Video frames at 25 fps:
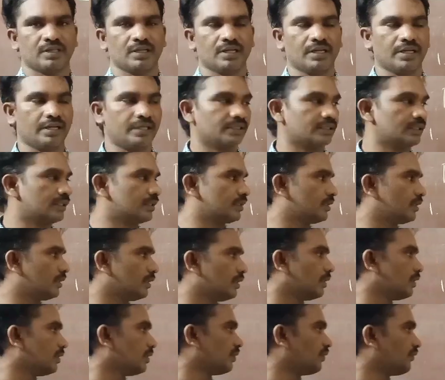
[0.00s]
Guys,
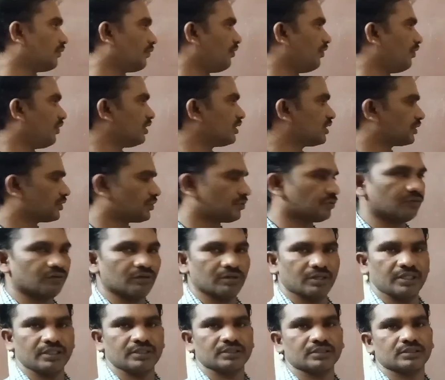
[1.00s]
first
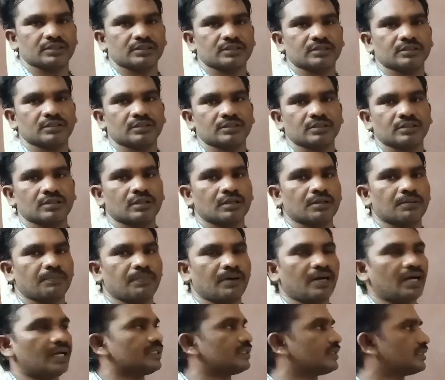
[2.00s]
rule is
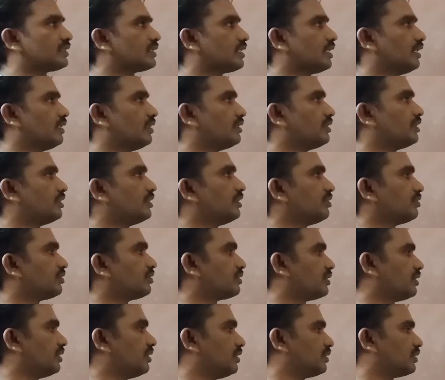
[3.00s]
past
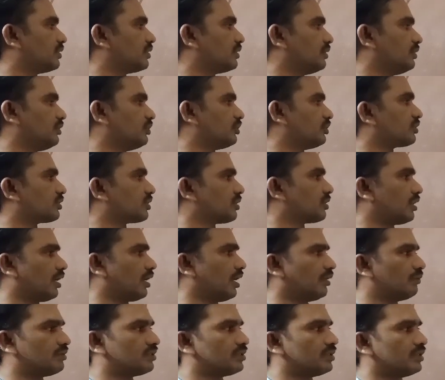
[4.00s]
continuous tense
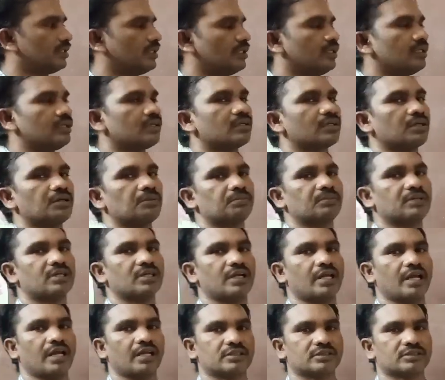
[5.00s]
describes
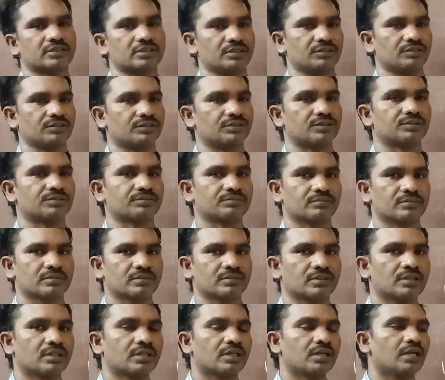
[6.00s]
interrupted actions.
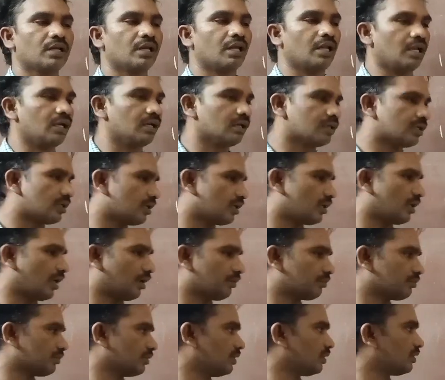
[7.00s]

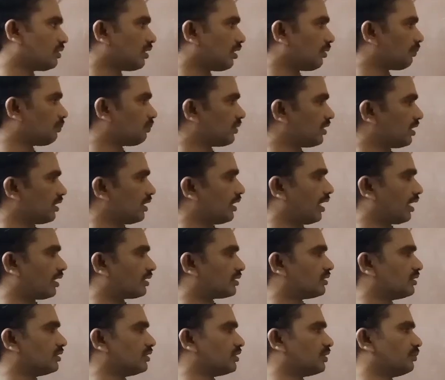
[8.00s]
Interrupted
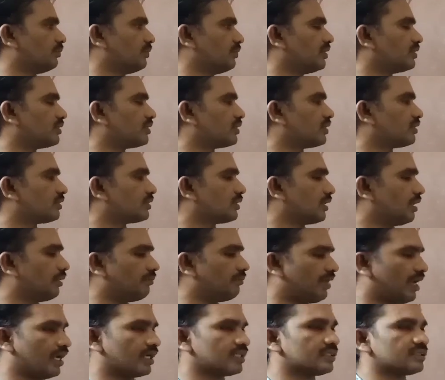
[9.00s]
actions means
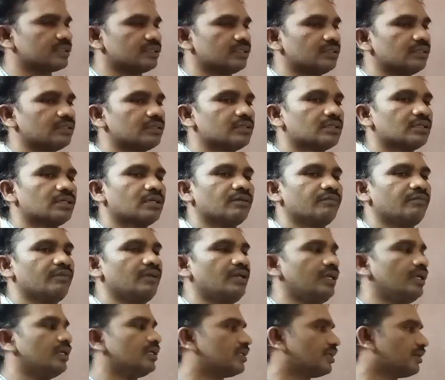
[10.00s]
some action
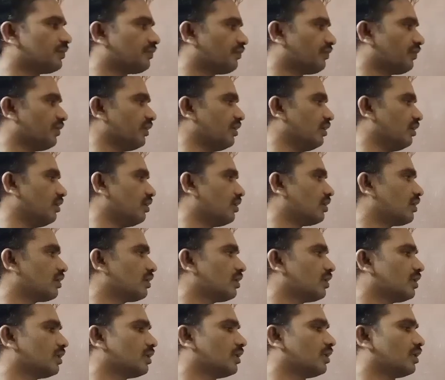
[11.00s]
will interfere
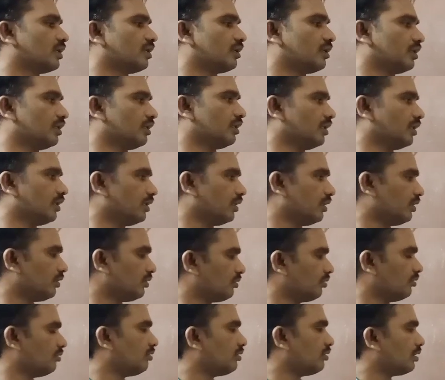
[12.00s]

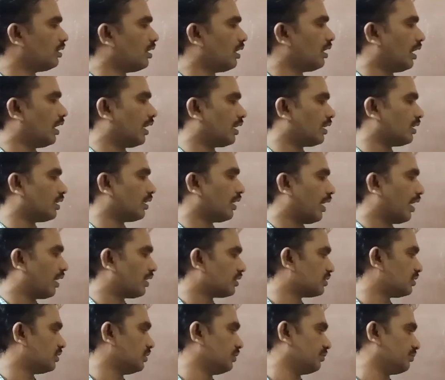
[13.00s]
into another
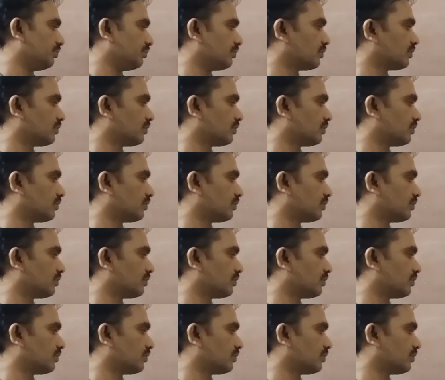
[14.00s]
action.